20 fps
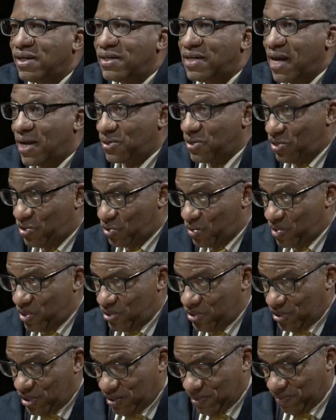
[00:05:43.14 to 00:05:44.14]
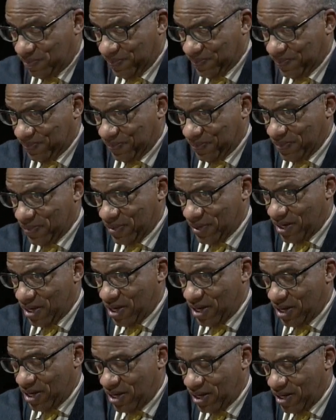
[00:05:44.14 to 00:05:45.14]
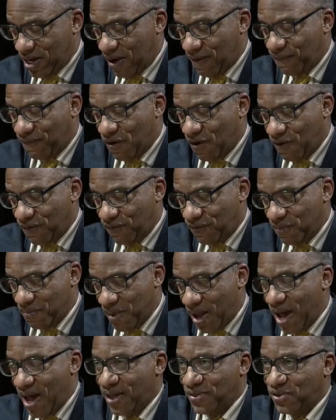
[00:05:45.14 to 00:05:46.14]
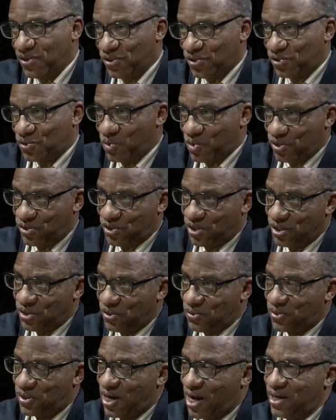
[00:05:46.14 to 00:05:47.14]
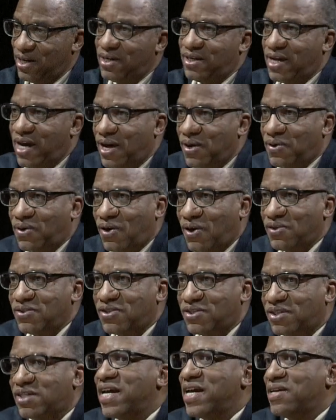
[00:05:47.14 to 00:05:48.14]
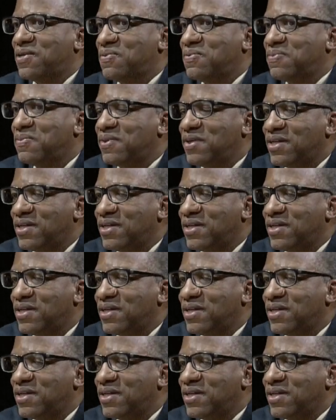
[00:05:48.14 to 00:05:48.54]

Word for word: down to Georgia, uh, not far from Athens, Georgia, a little tiny town called Statham.